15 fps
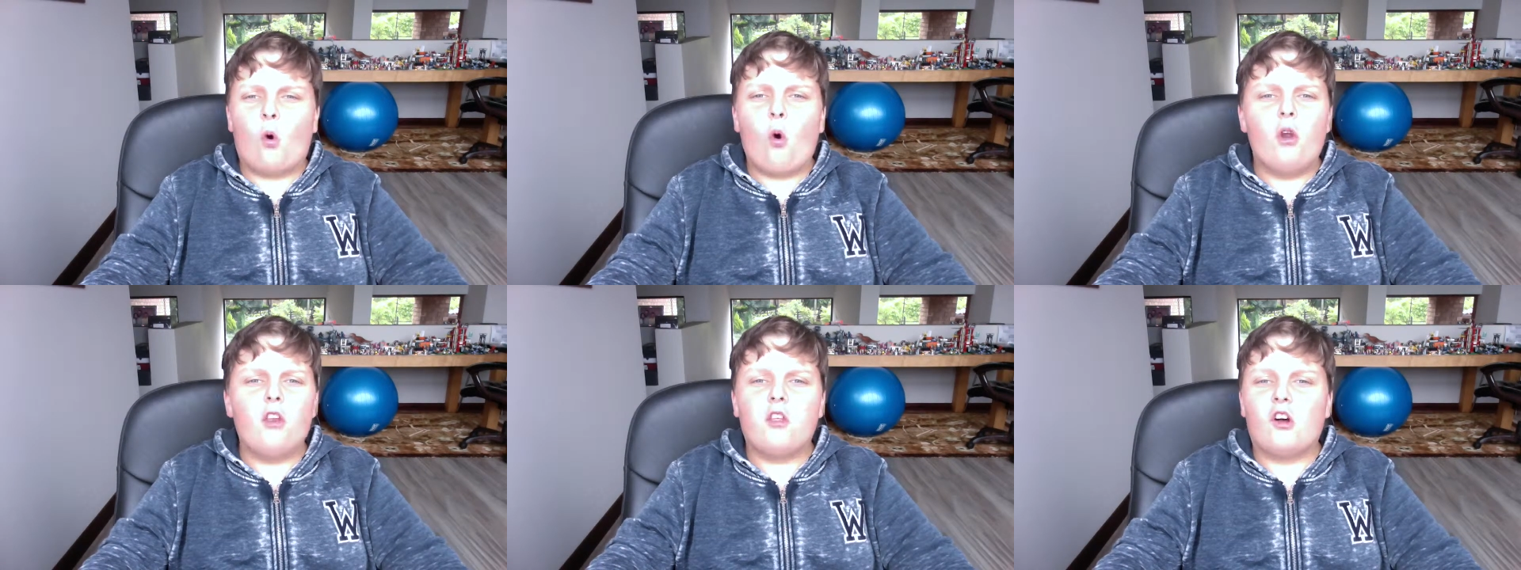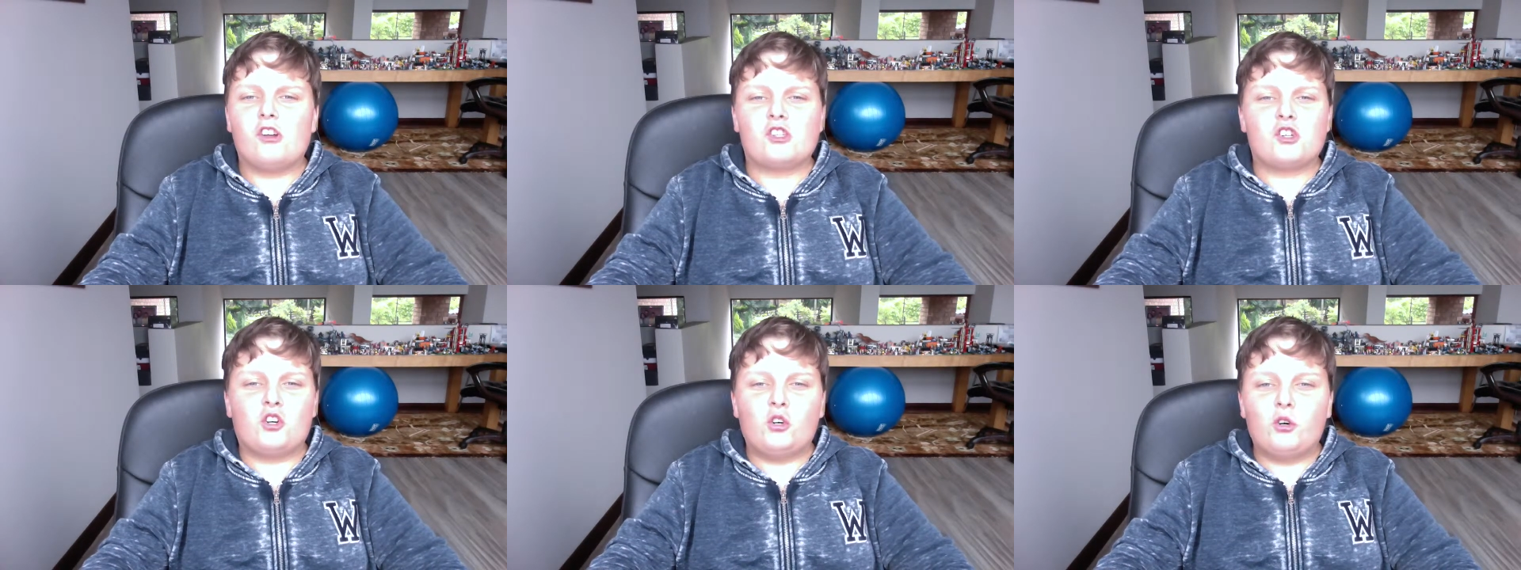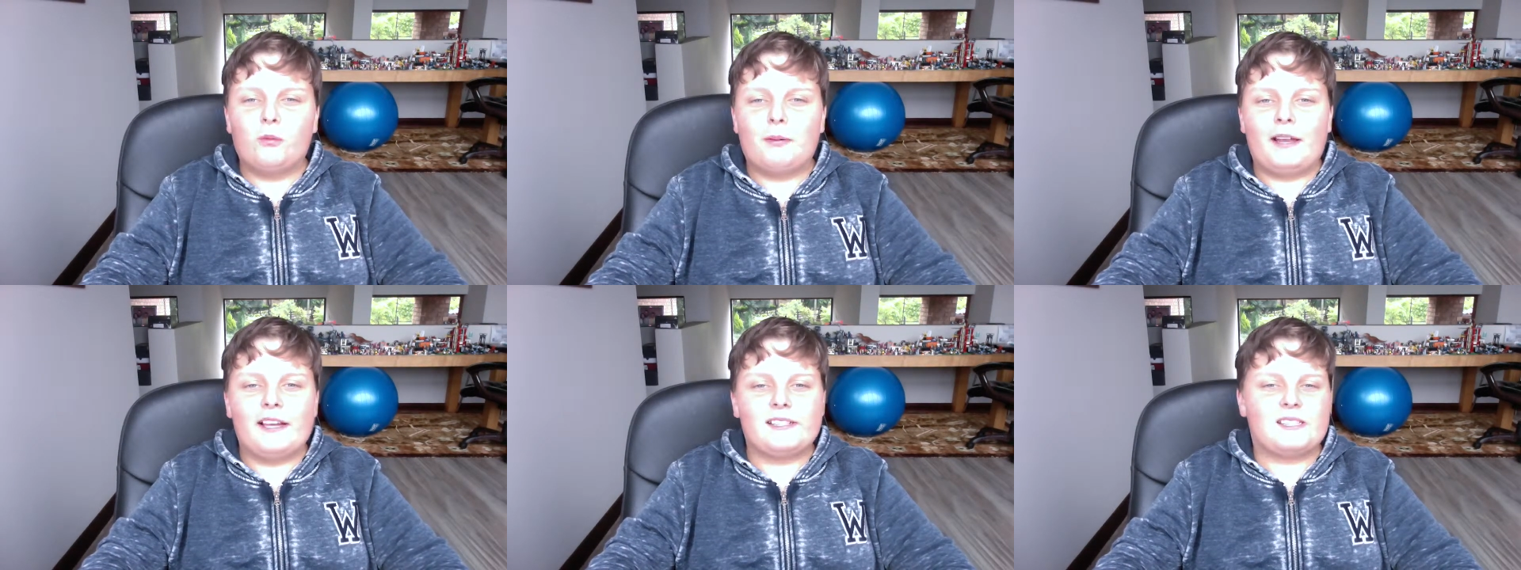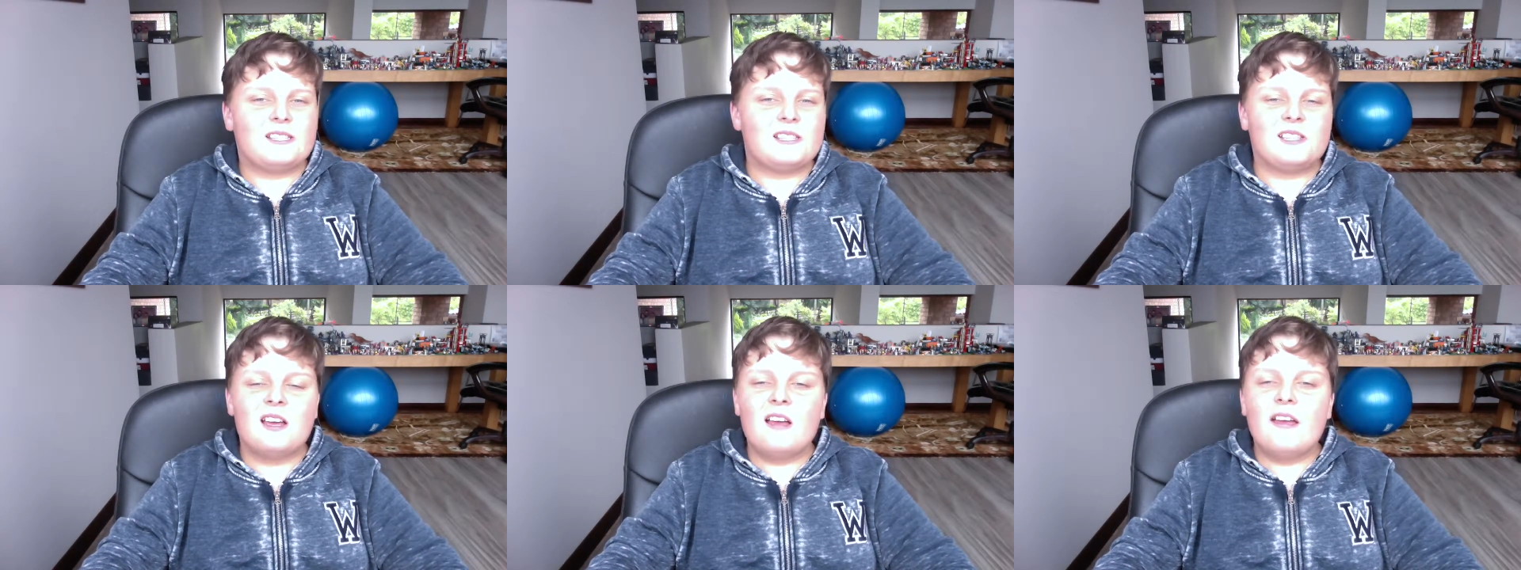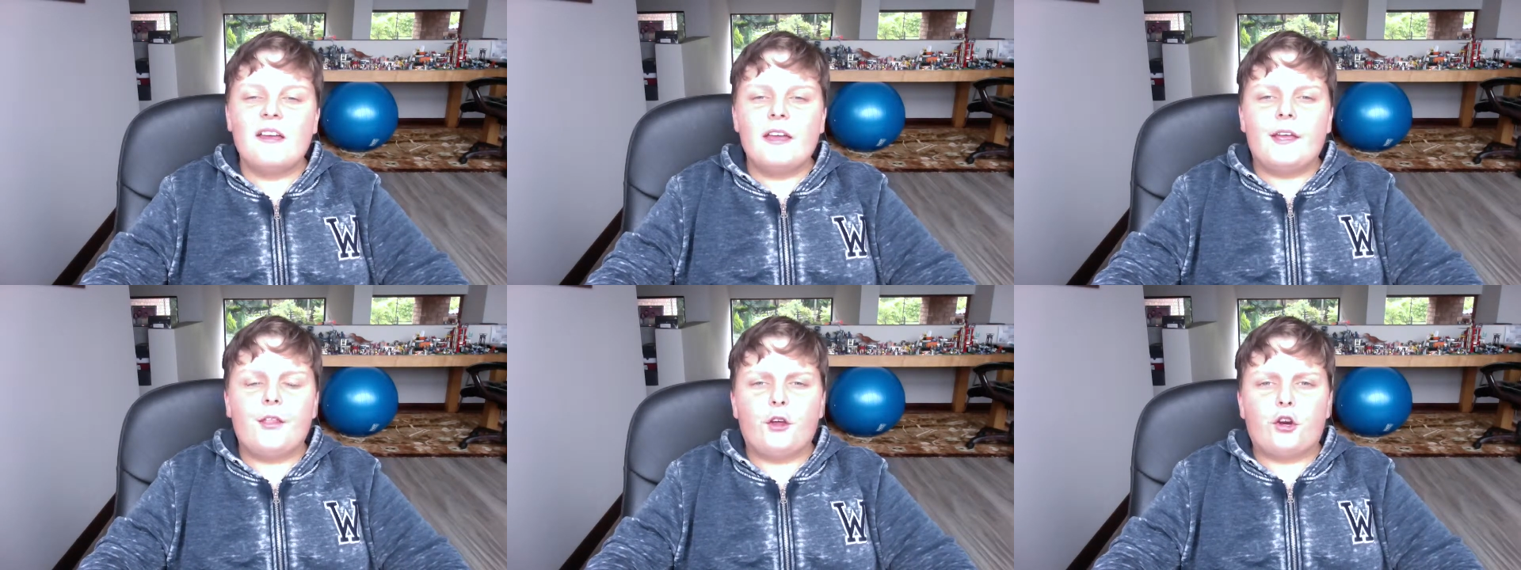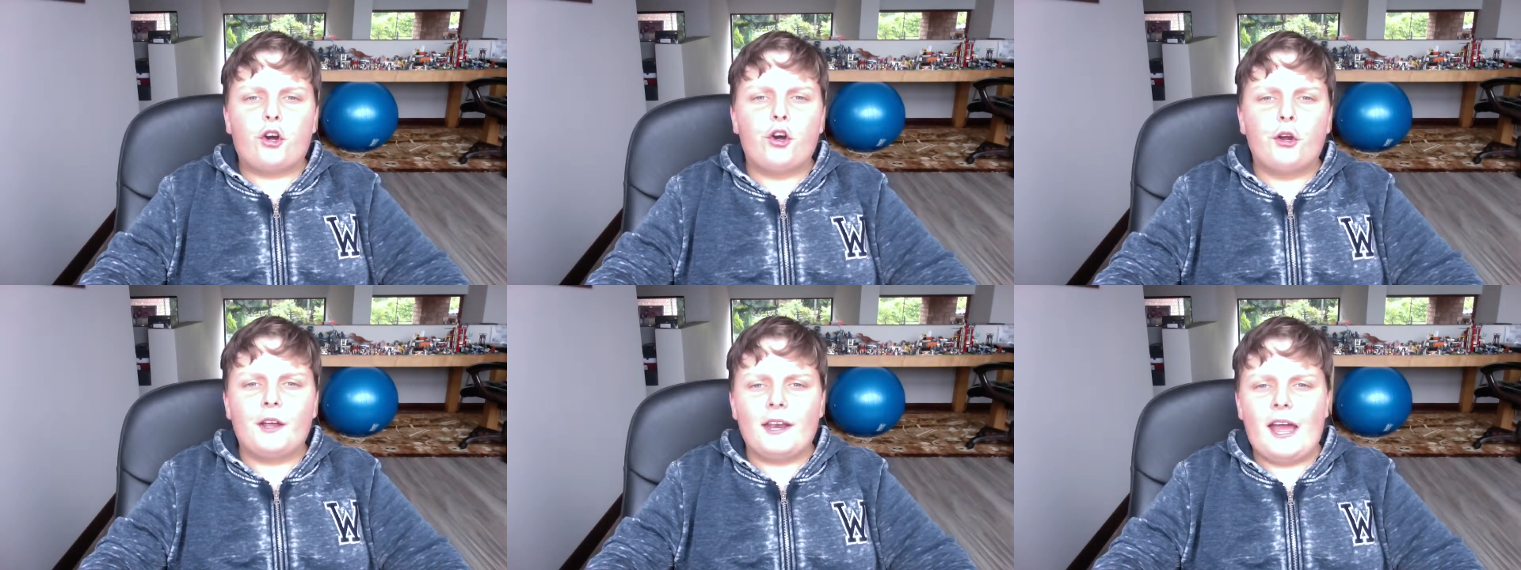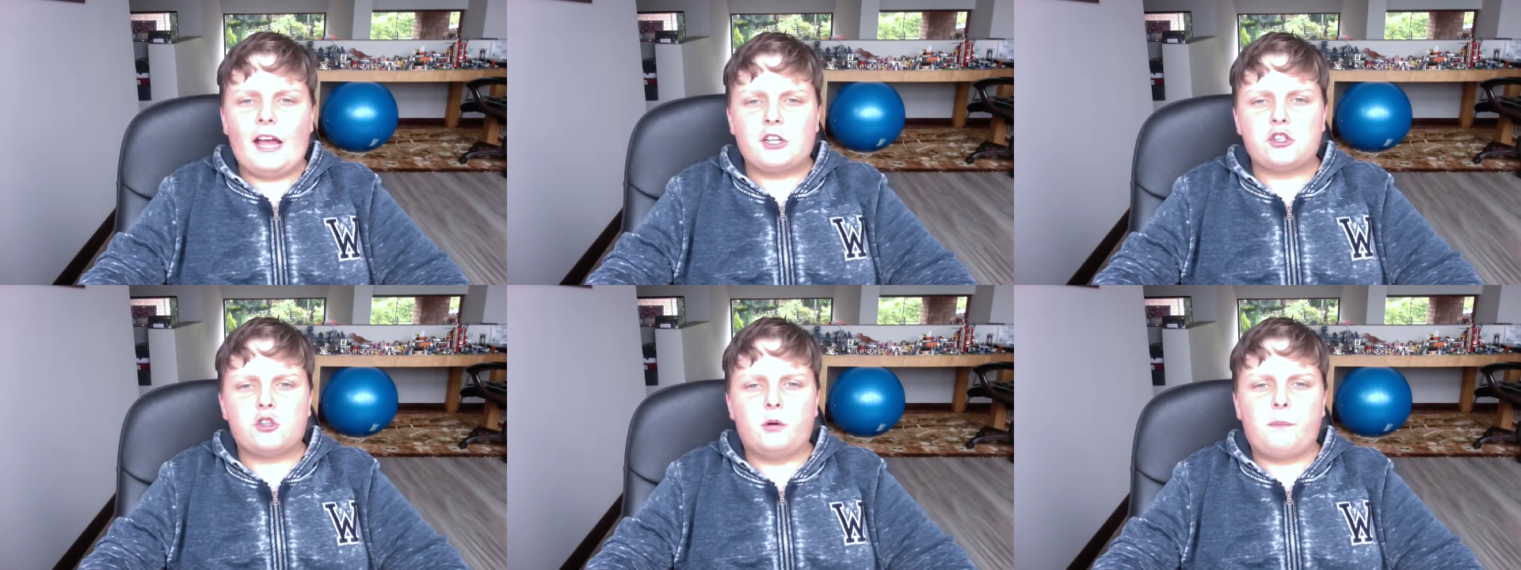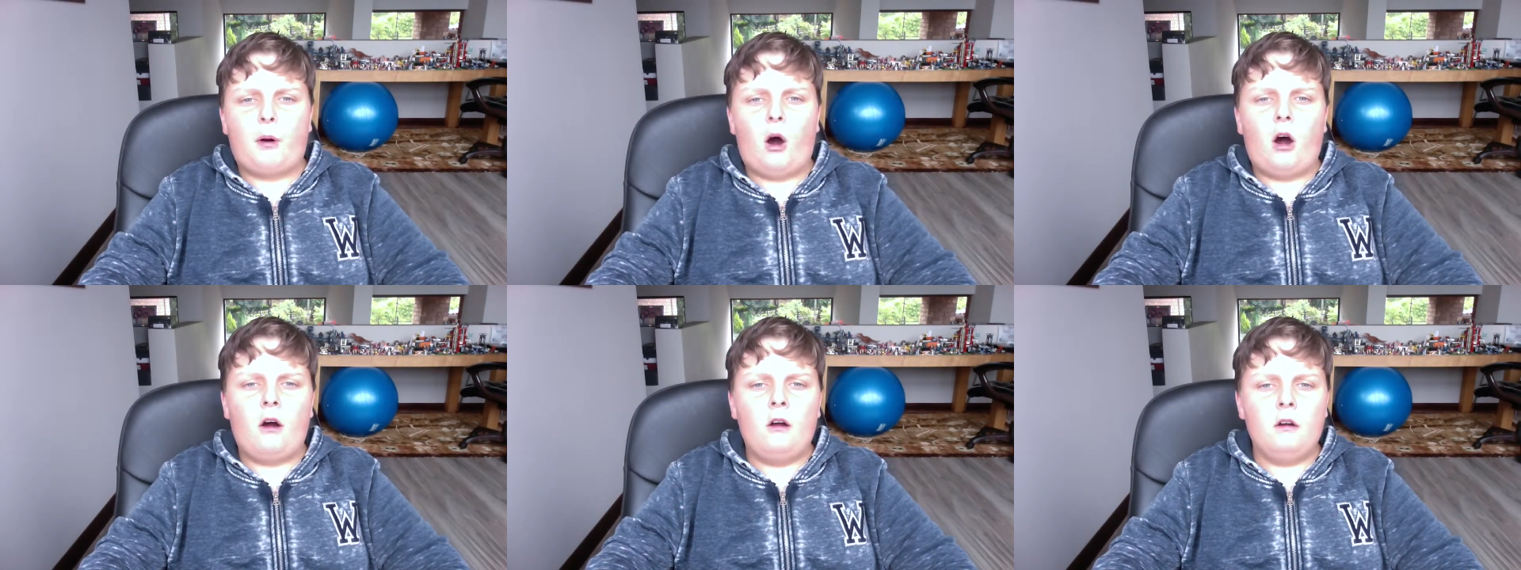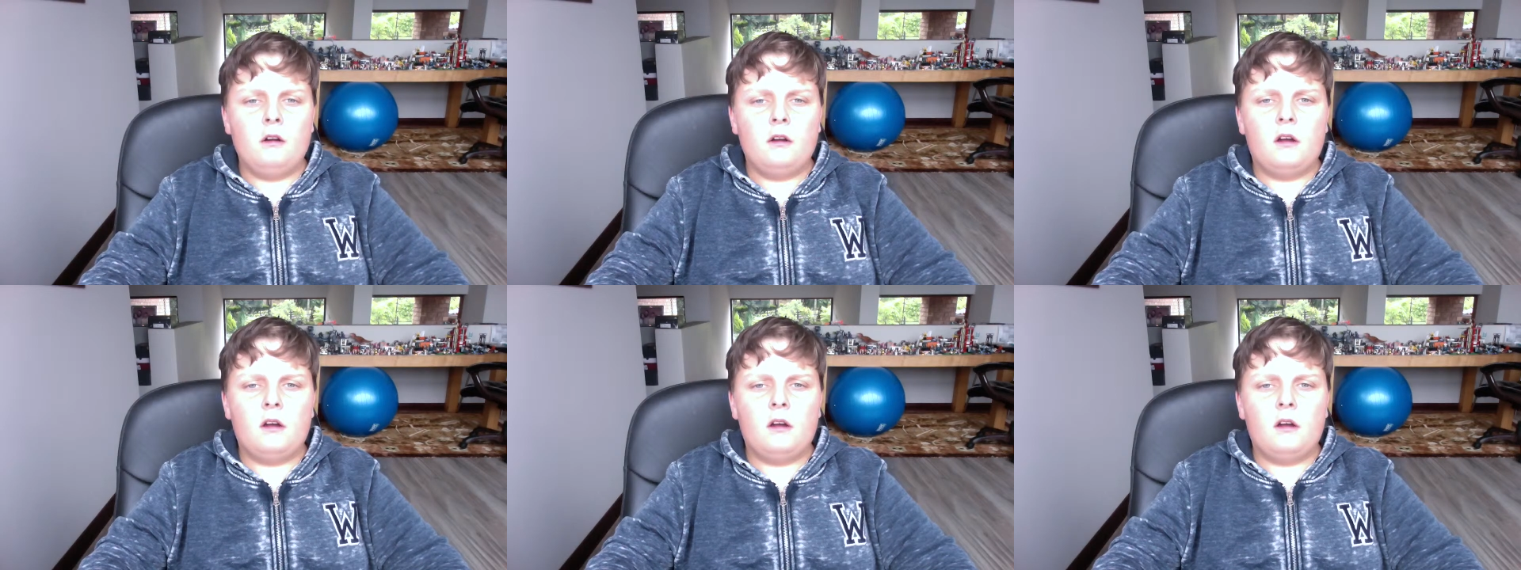all of those cool places in the Kruger National Park.